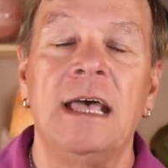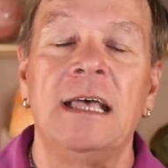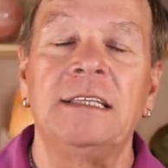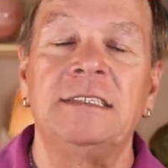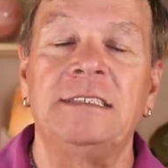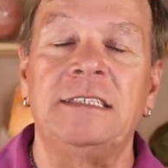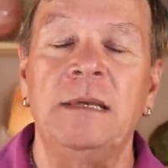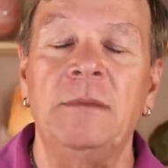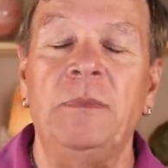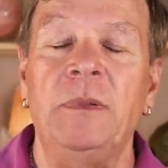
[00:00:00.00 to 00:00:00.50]

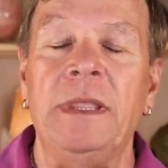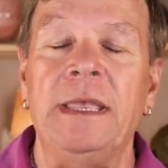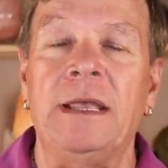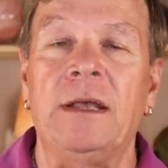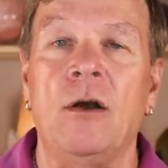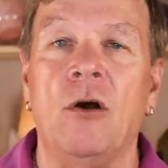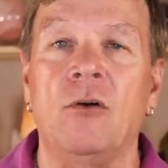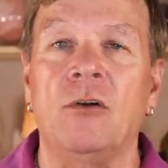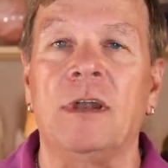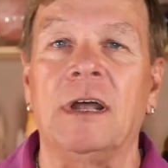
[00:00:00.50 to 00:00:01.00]
Simply
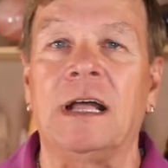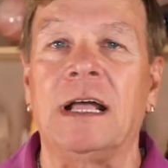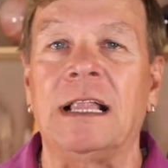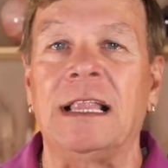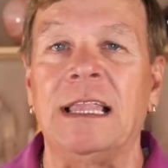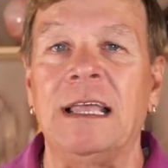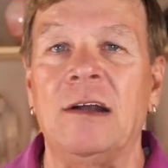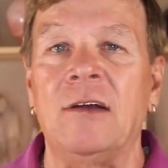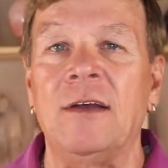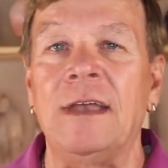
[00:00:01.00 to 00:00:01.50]
go to
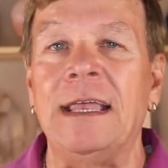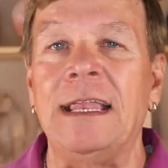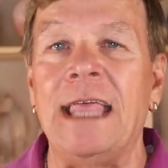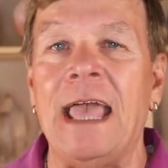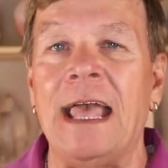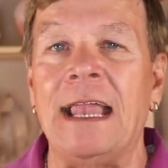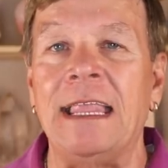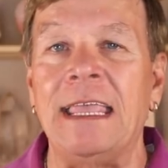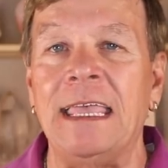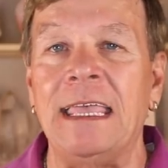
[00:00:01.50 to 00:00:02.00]

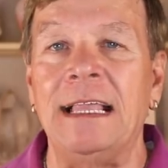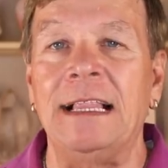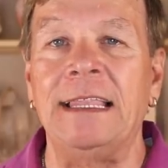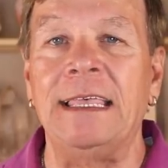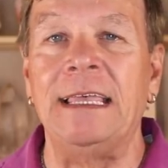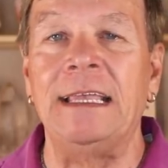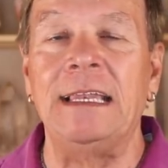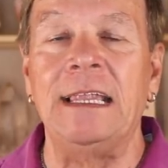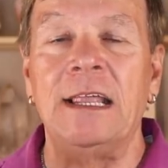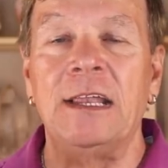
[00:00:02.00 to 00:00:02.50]

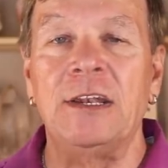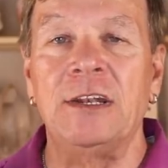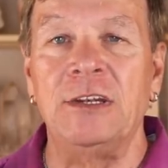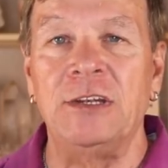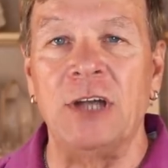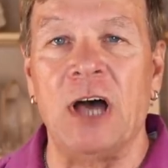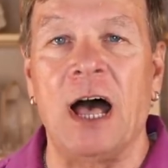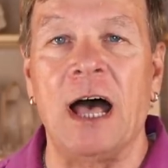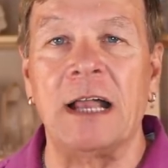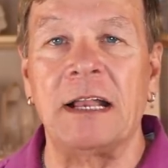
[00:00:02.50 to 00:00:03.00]

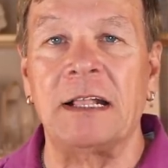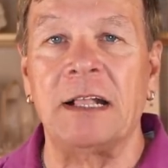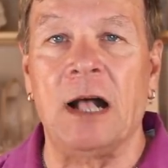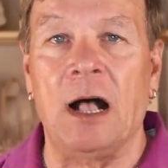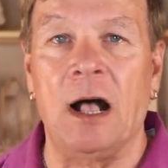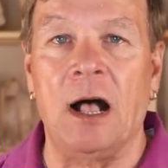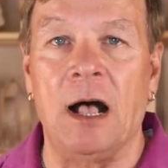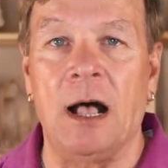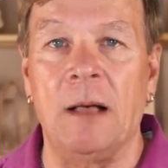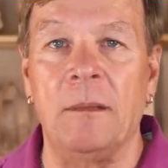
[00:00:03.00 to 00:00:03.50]

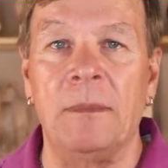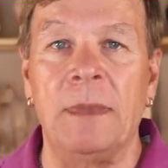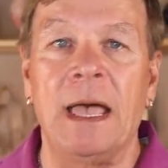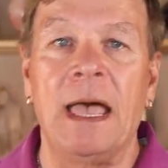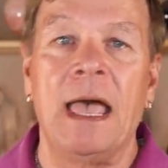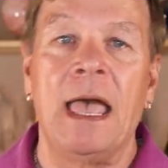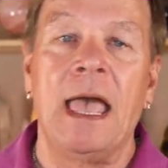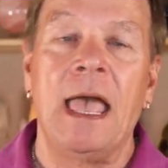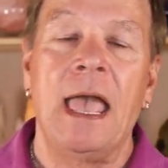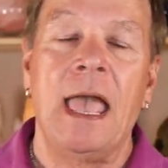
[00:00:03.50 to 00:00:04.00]
clearingandhealing.com
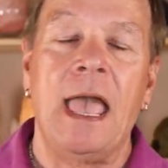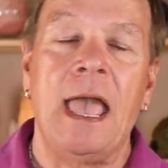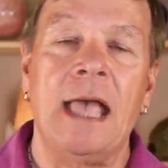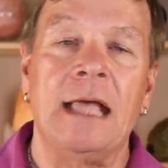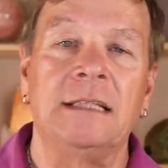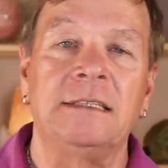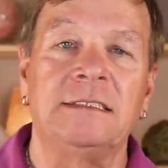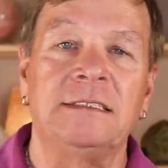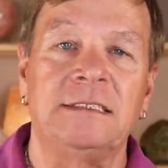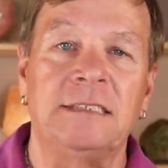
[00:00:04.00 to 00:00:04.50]

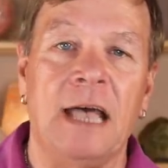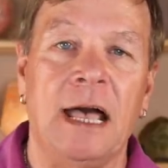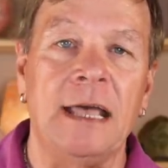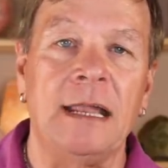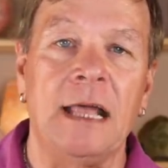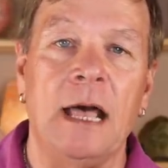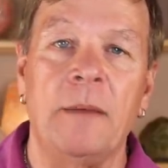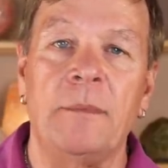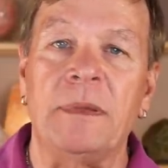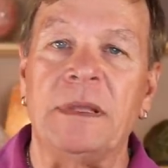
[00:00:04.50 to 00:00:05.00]
and
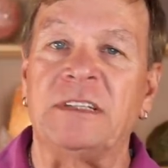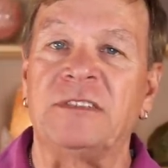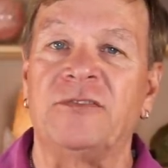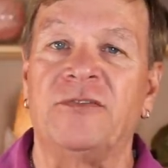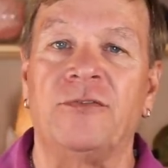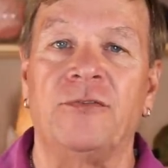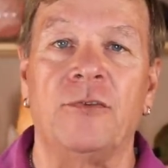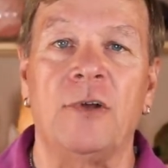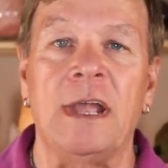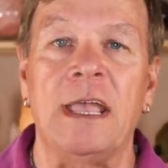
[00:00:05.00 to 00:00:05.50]
sign up. It's
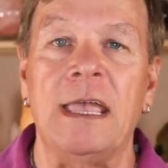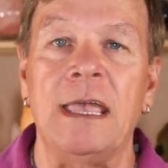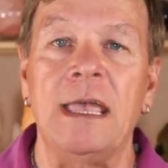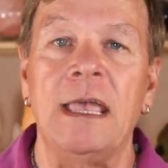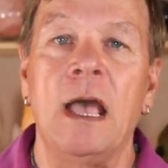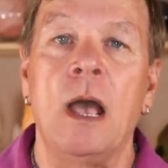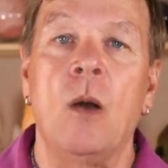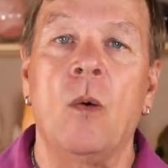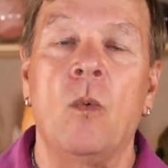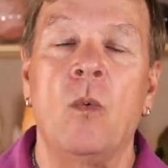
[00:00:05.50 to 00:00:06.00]

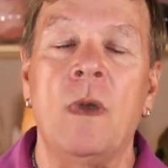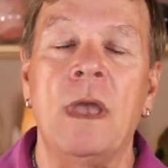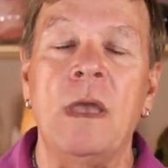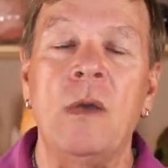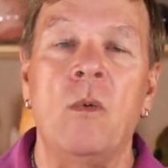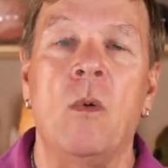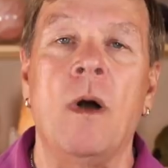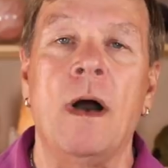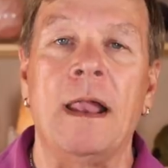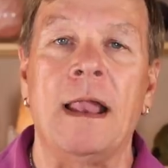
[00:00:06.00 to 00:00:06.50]
free. We
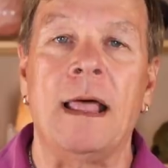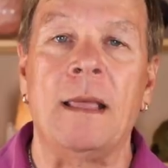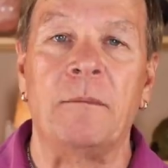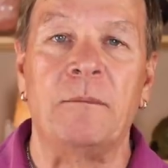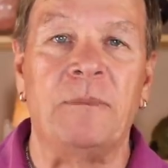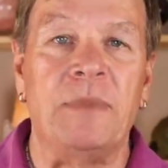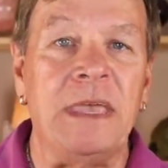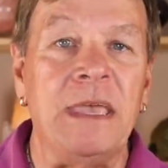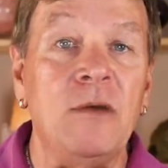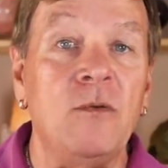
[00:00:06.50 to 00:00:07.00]
want to
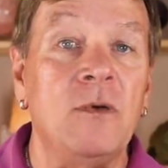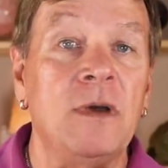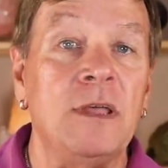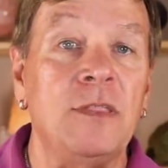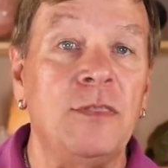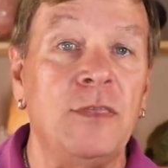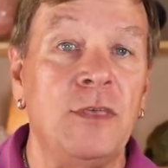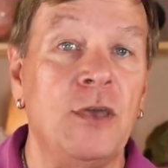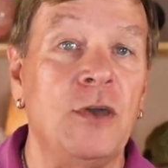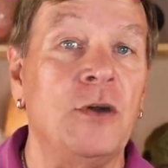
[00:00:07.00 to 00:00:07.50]
be
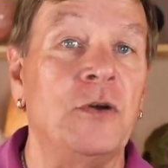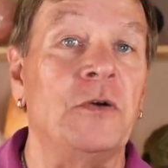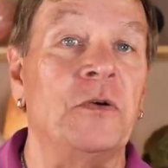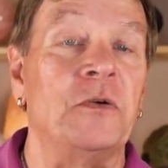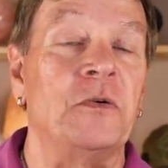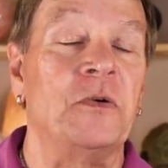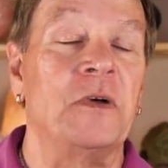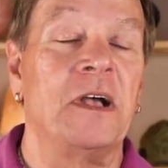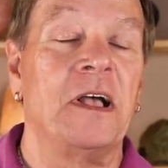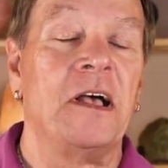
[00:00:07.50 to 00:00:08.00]
with
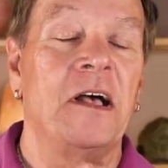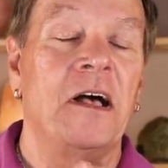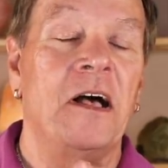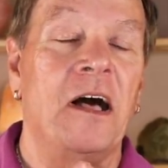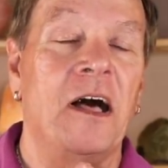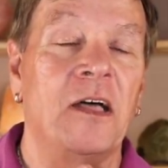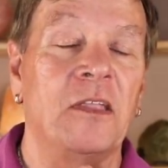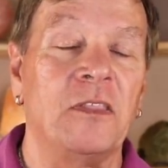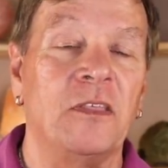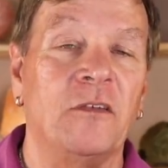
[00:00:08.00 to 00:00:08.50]
you
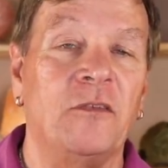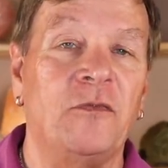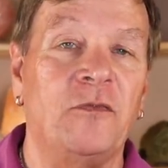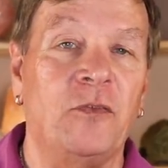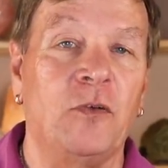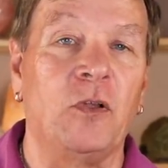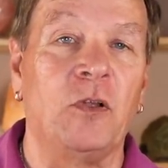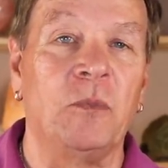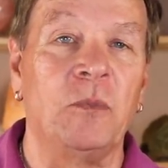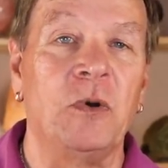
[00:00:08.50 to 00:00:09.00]
on the
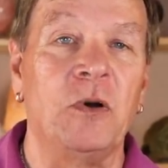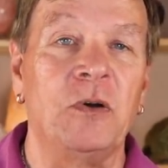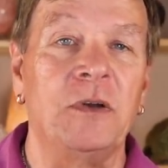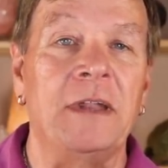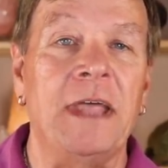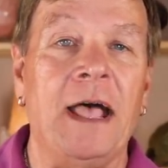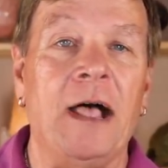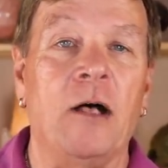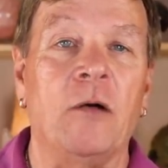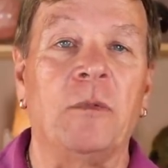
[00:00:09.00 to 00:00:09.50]
full moon
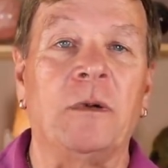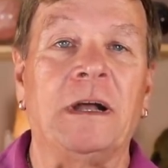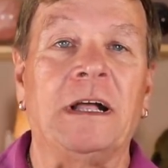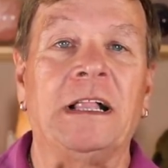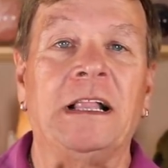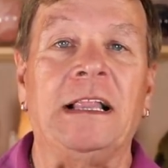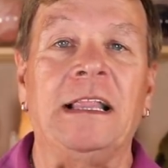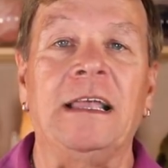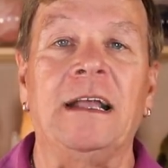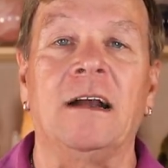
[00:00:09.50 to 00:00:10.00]
to help
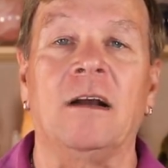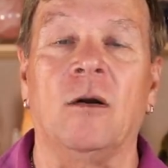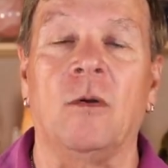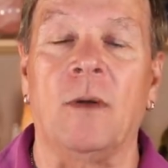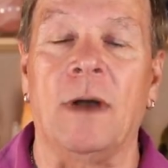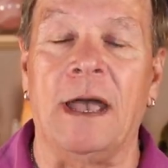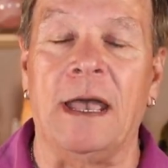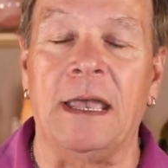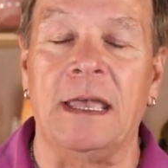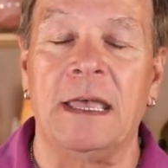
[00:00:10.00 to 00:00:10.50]
clear
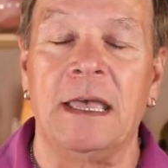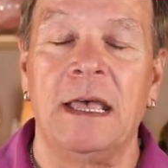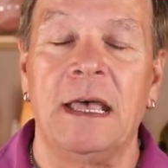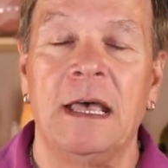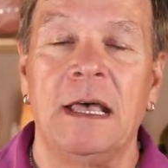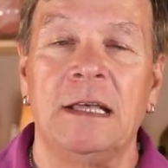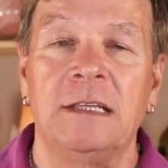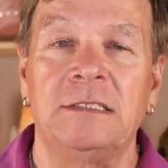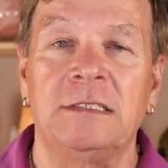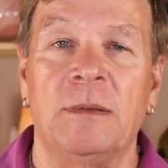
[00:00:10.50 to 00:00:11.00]
away
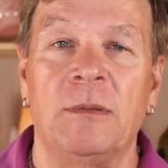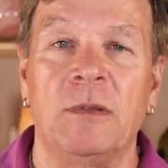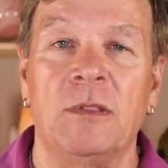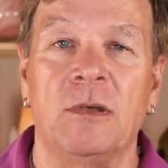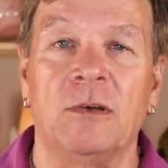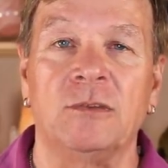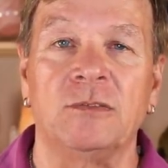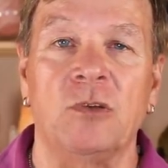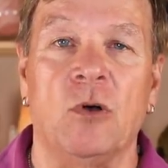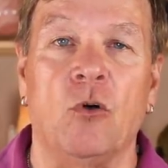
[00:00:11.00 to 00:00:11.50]
some of those